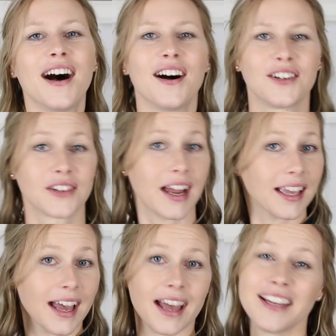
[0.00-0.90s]
All
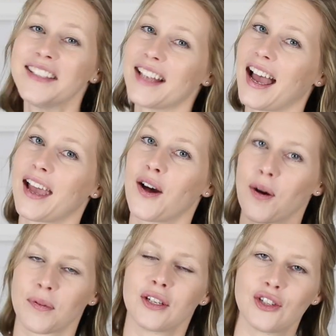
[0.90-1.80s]
right, guys, I
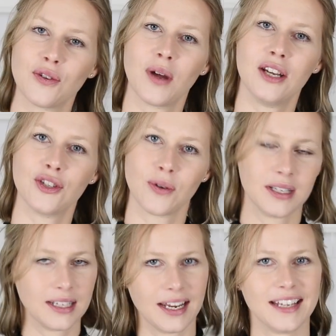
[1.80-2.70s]
hope that you
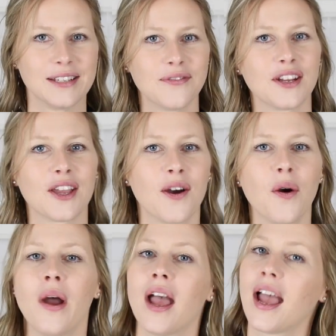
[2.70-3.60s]
enjoyed today's
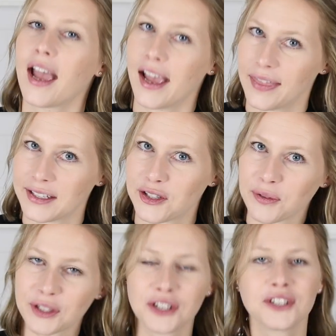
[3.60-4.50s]
video and that
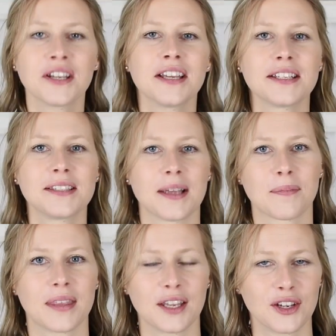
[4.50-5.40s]
you learned
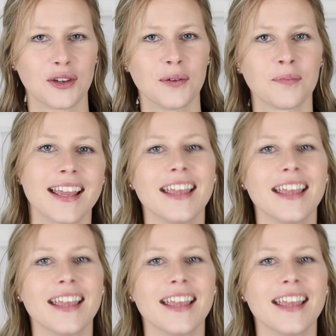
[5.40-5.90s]
something new.